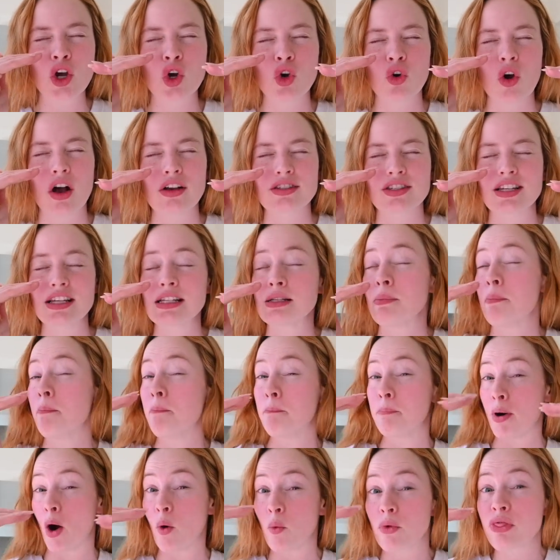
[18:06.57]
crosses
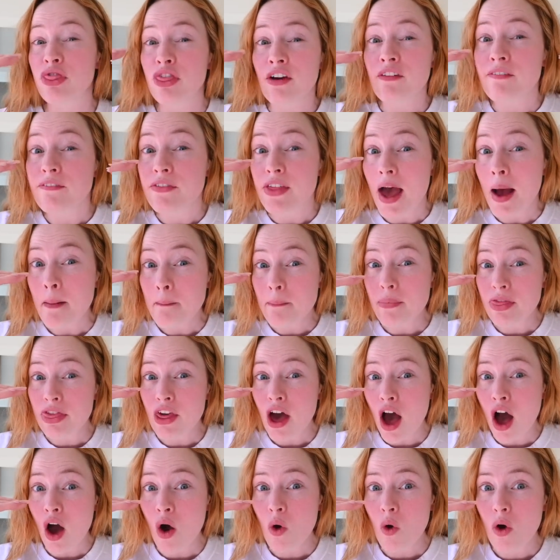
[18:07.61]
both of them
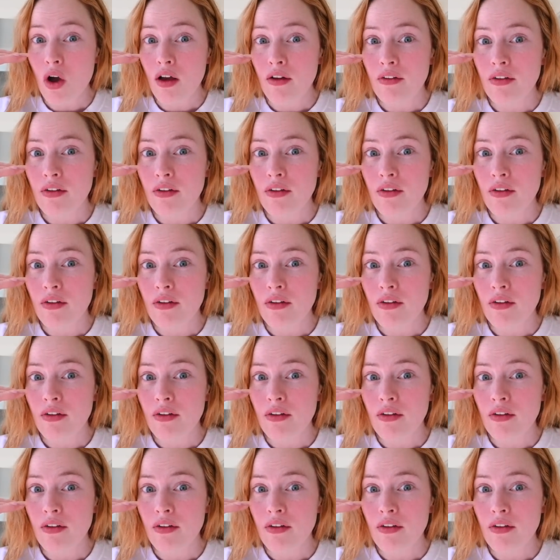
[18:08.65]
though,